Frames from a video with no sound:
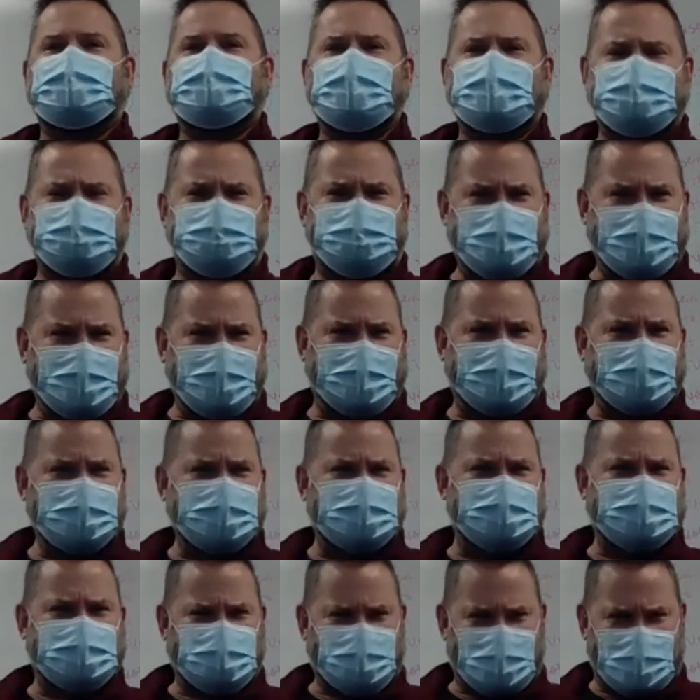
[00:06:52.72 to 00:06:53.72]
says be
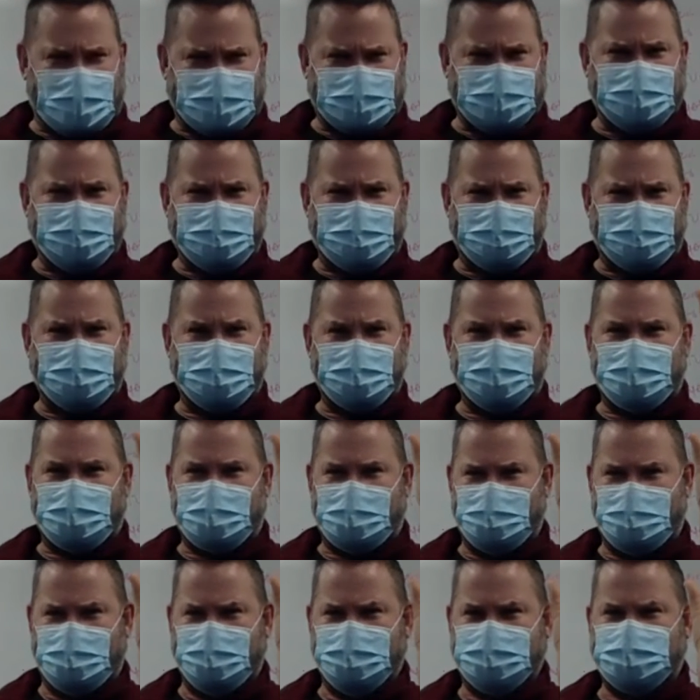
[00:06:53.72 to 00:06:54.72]
constructive
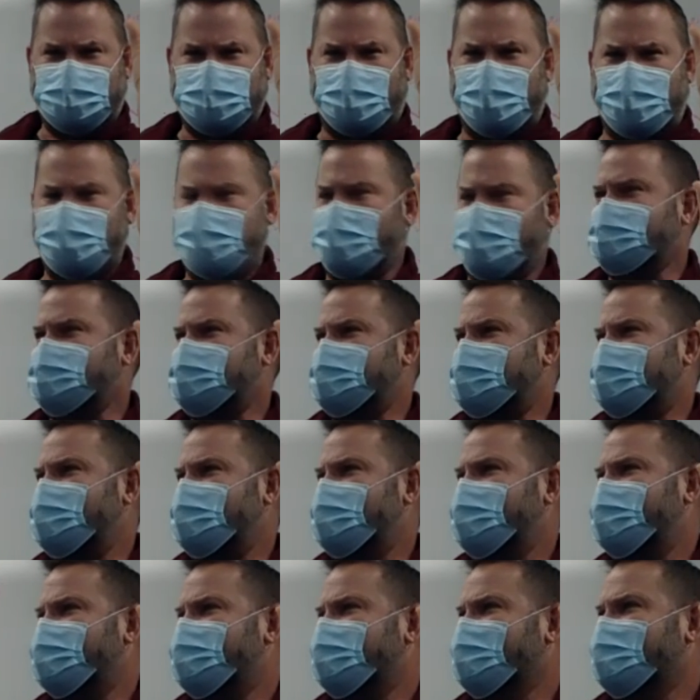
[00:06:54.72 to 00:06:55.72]
on those forms,
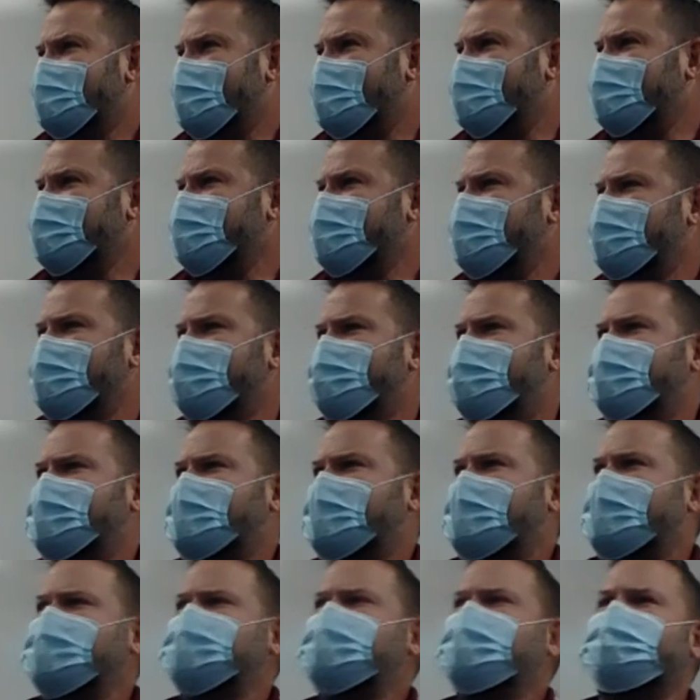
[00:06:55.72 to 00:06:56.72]
right? But
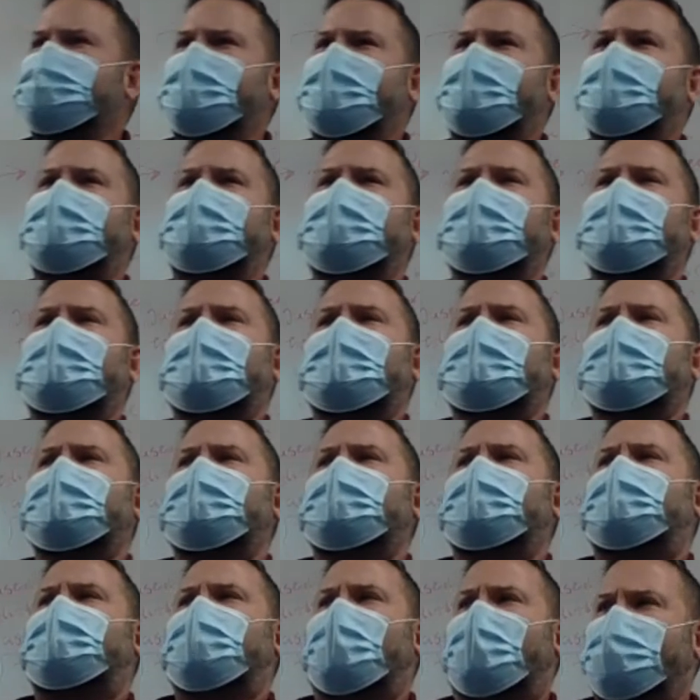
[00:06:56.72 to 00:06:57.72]
that doesn't mean
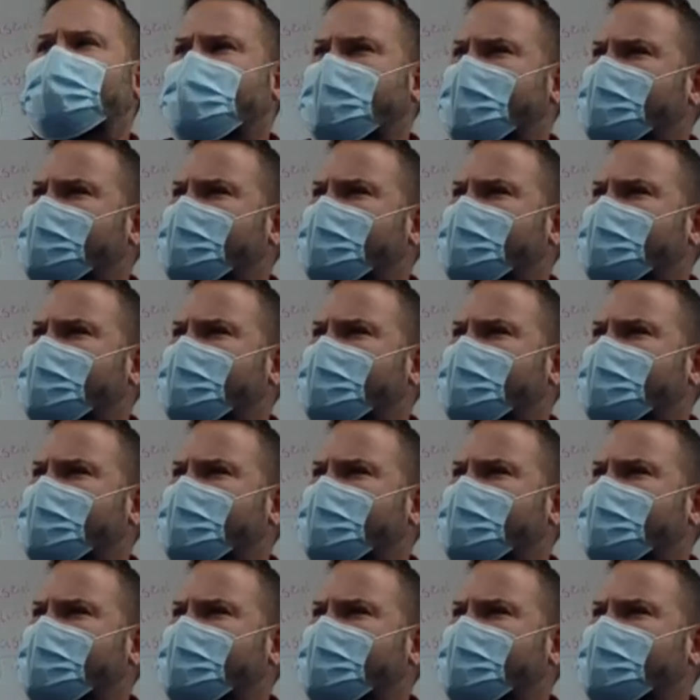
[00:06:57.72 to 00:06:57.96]
don't be